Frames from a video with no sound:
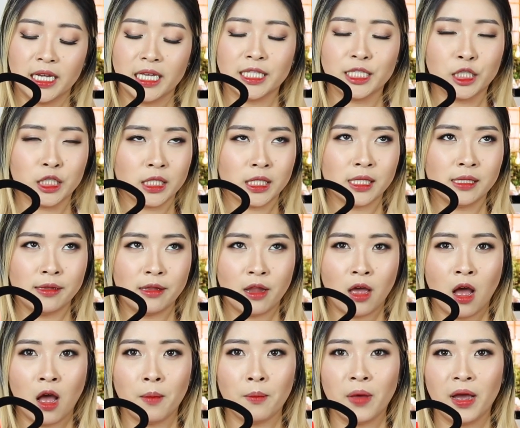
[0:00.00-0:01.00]
It's just
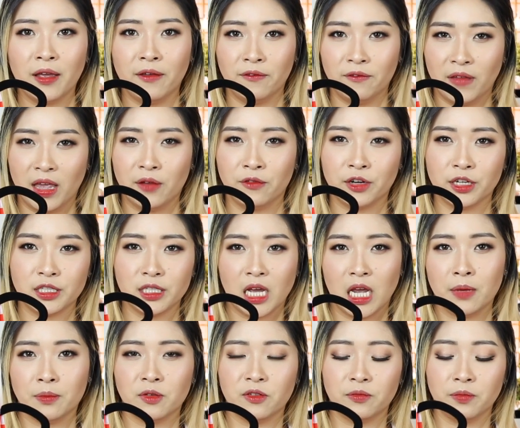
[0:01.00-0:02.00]
not my favorite
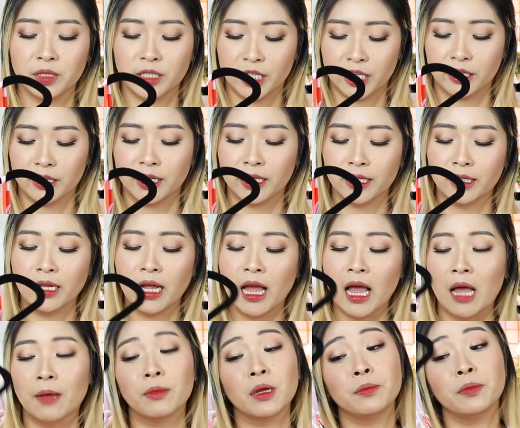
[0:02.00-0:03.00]
type of material.
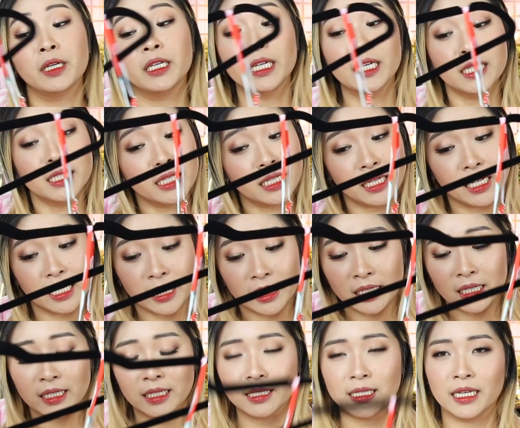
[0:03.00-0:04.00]
But because it
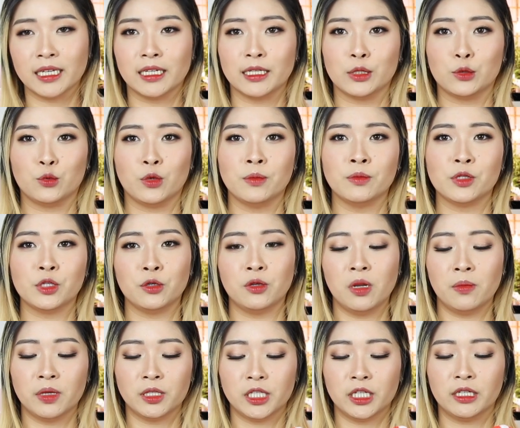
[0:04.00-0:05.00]
is like a swimsuity
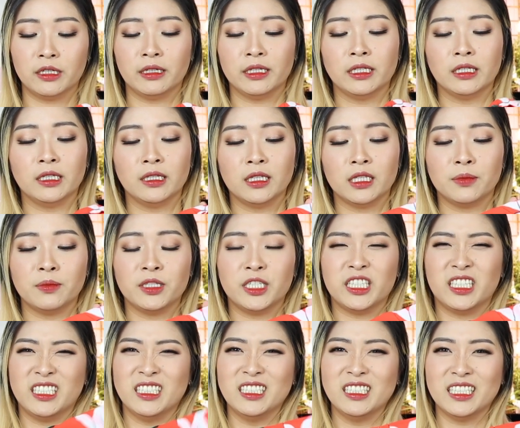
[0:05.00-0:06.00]
material, this
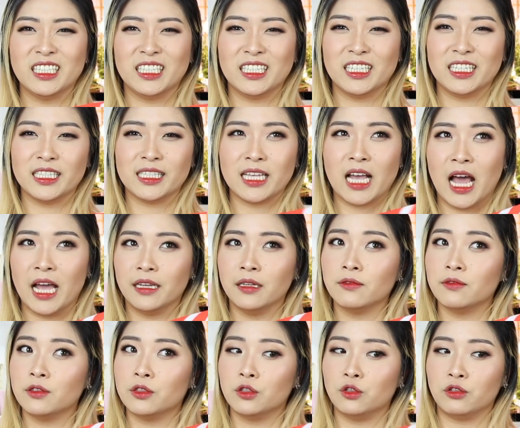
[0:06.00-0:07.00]
material is kind
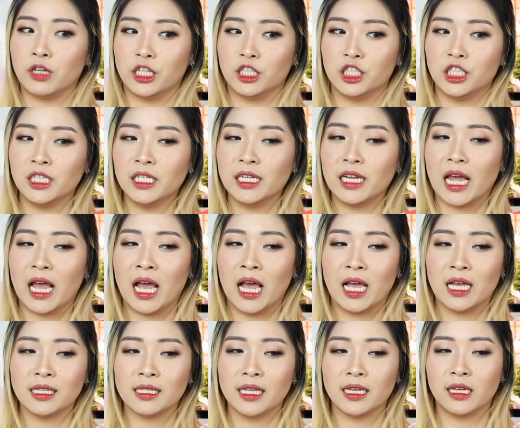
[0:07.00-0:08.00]
of stretchy. It
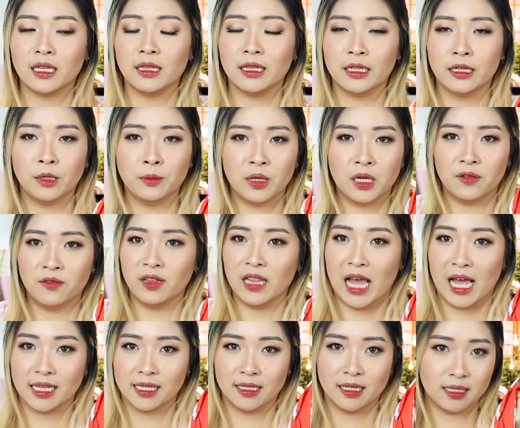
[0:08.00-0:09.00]
has like a little bit of
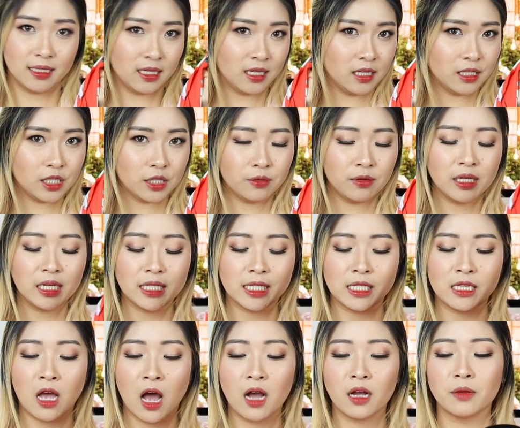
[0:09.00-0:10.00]
elasticity to it. It's
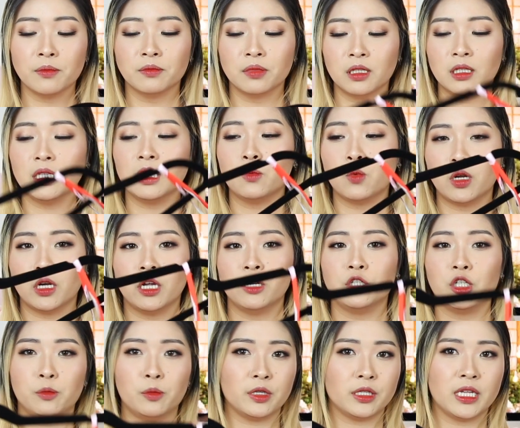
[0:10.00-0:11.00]
not completely
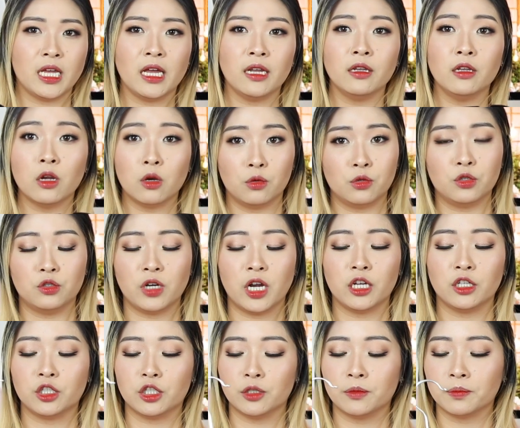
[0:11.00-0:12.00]
100% no
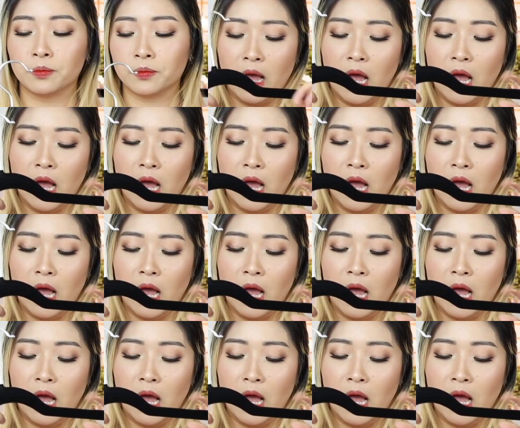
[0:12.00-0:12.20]
stretch.